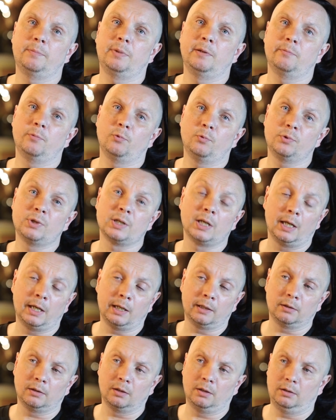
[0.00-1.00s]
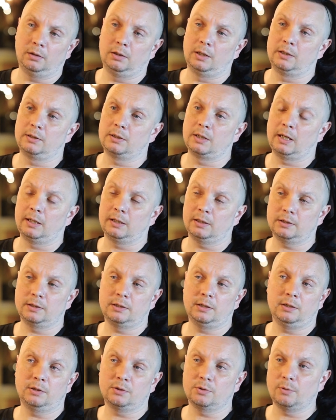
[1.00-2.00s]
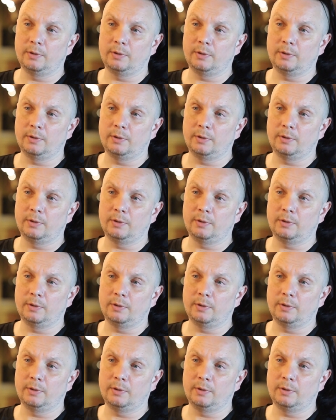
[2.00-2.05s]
people saying that their tank has hit